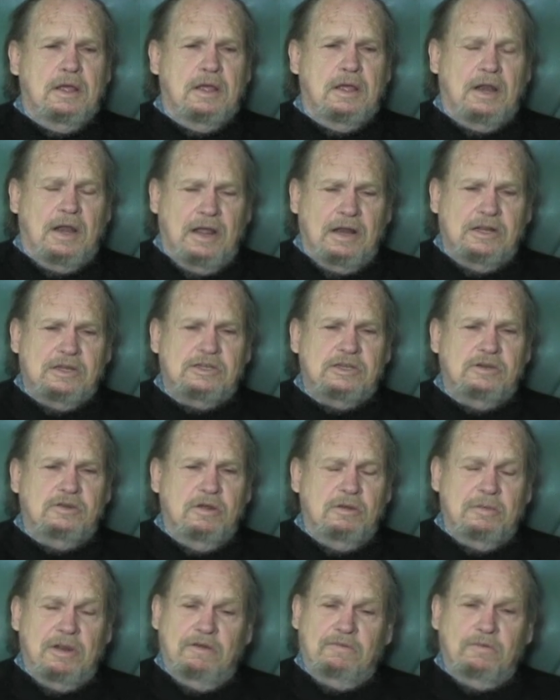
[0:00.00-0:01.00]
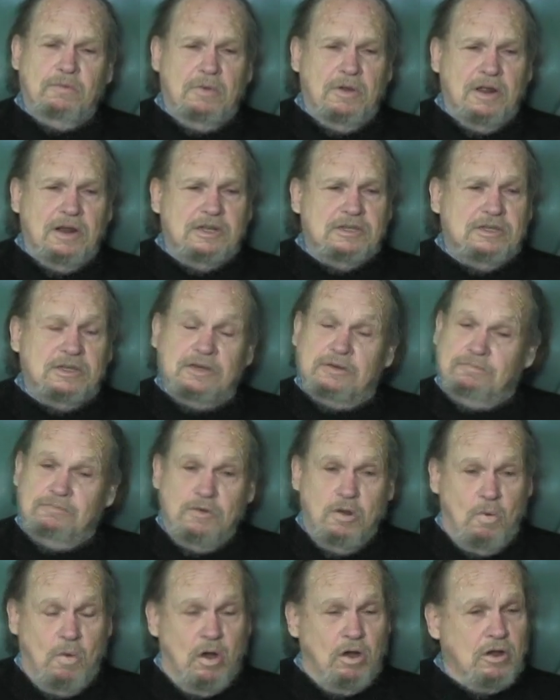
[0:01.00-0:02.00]
And I listened to him, and after a while, I said,
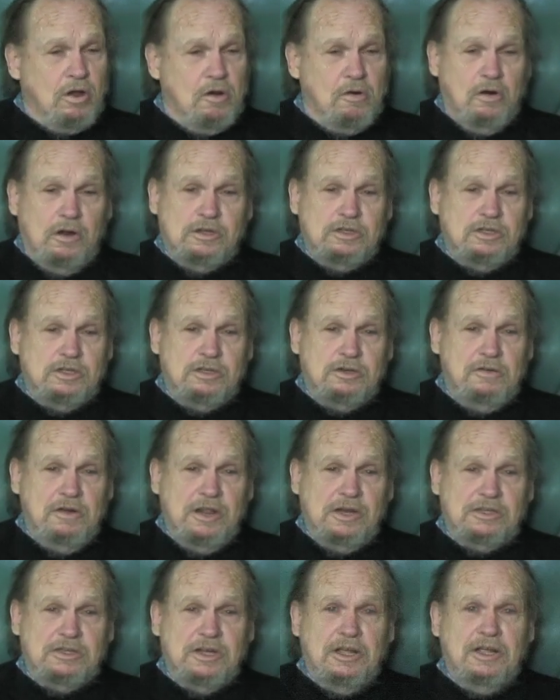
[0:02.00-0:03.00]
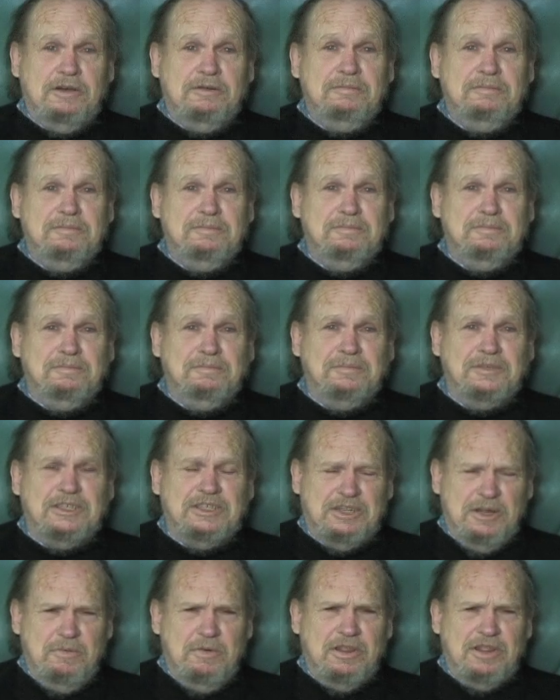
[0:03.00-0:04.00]
walk across the street, son,
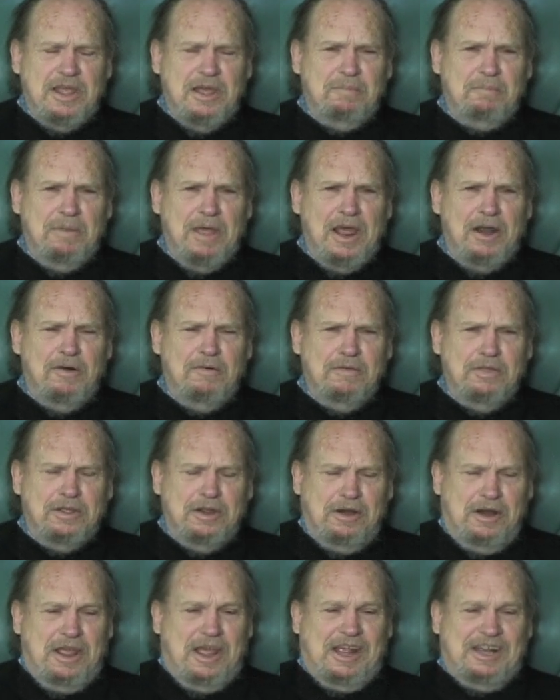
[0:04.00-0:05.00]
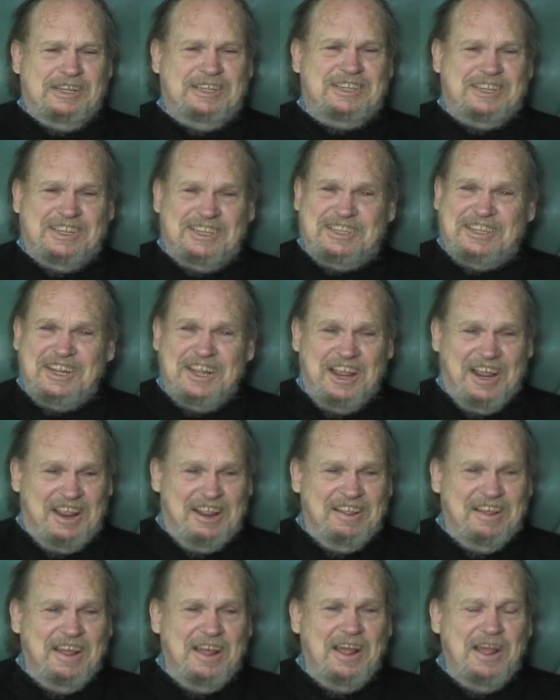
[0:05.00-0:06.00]
see what that man over there has to say.
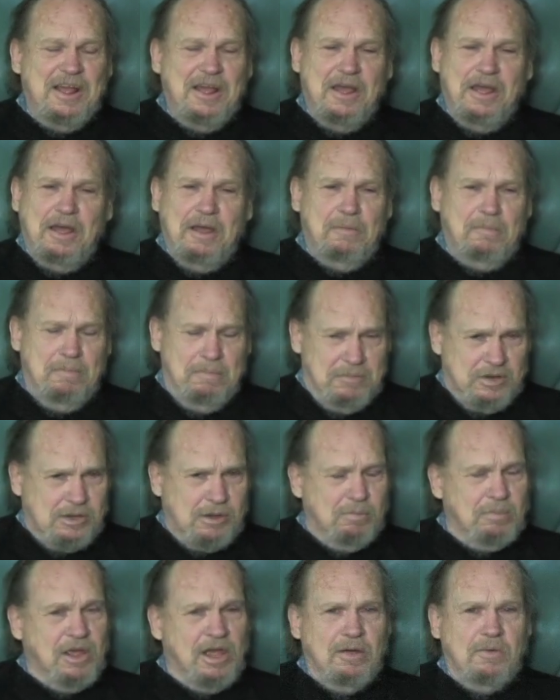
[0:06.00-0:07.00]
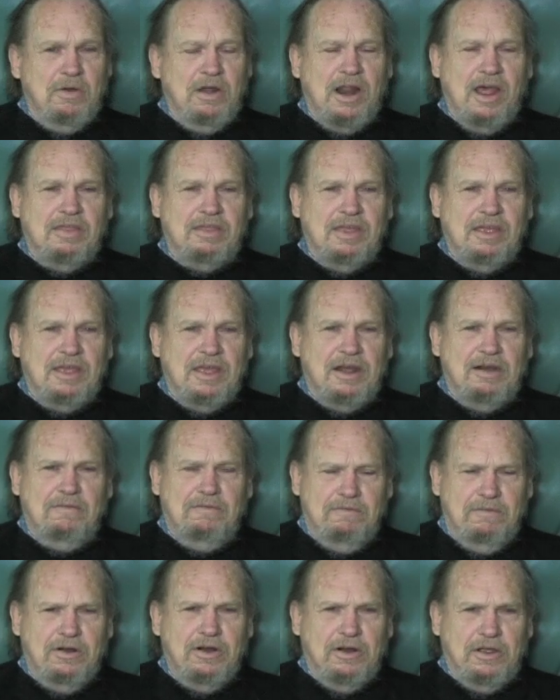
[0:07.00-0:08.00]
Mr. Bagwell, I think, had a
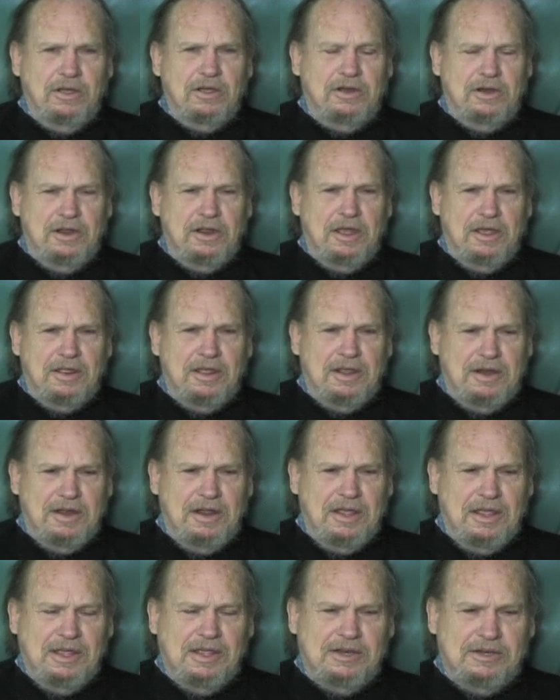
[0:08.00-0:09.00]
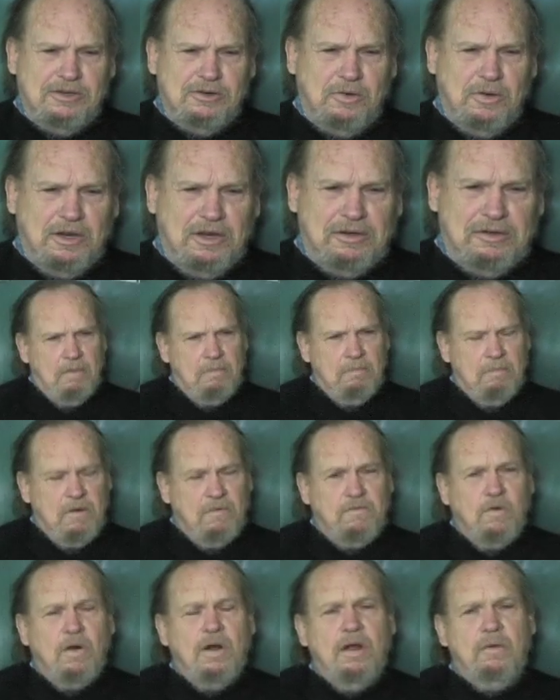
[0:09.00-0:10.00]
very good day that day. He enjoyed it.
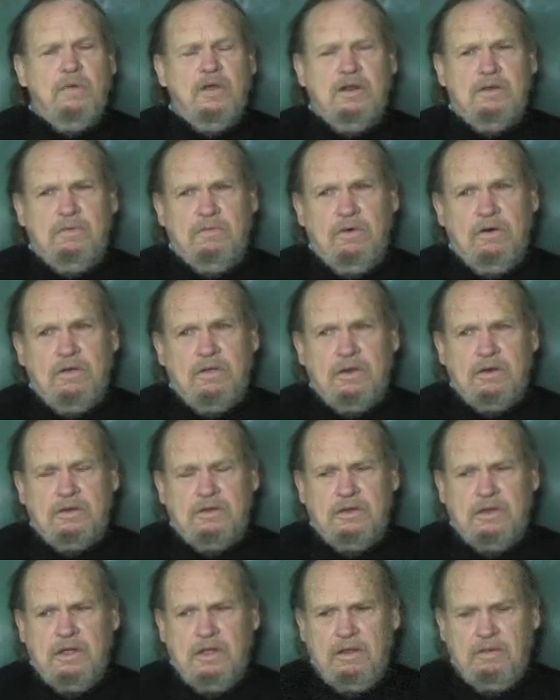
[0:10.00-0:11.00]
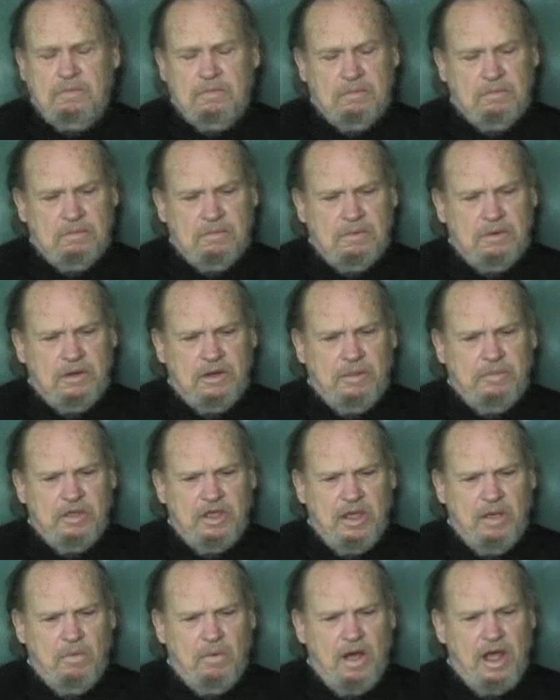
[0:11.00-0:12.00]
Before I went to work at
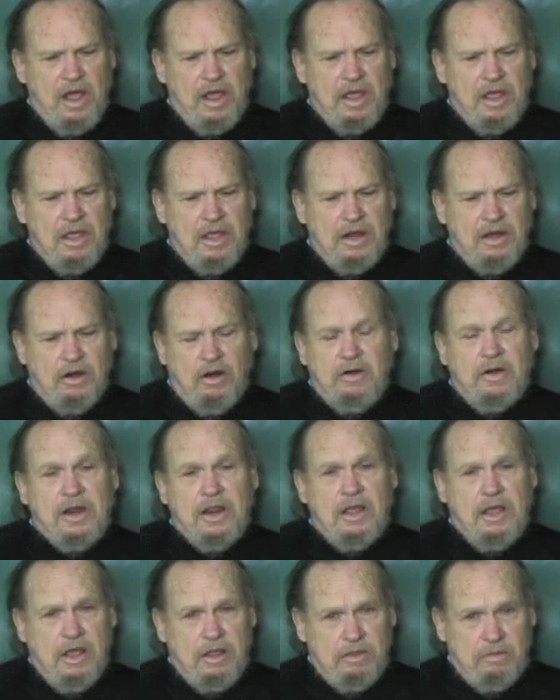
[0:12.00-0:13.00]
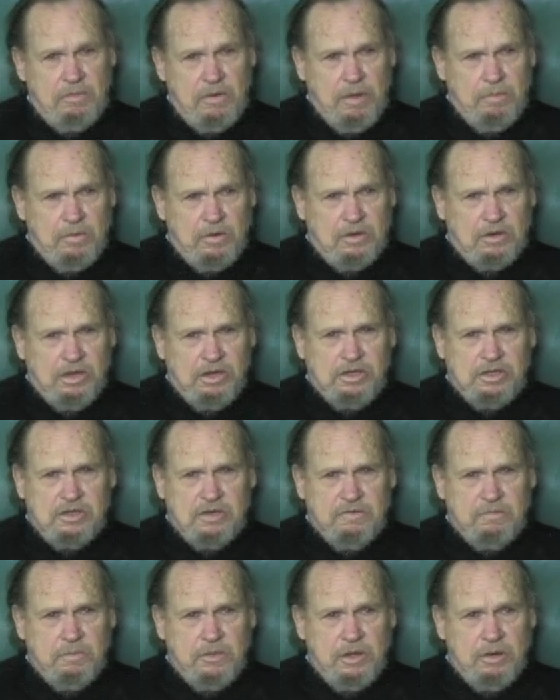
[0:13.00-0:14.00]
WKY, it already had the
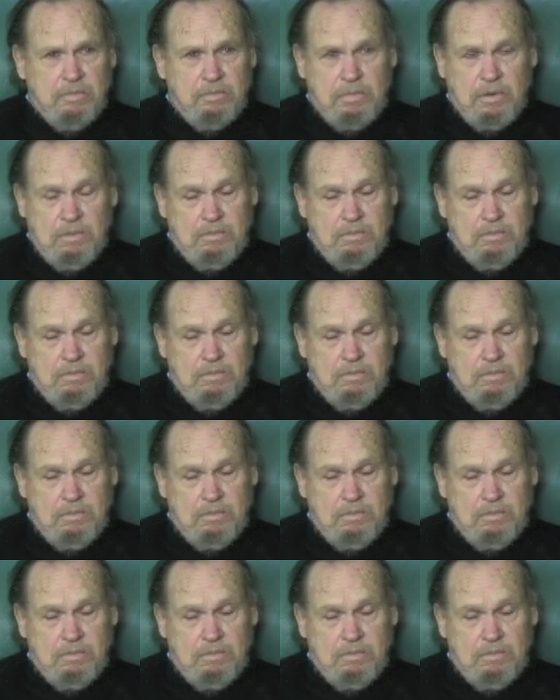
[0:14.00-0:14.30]
reputation of being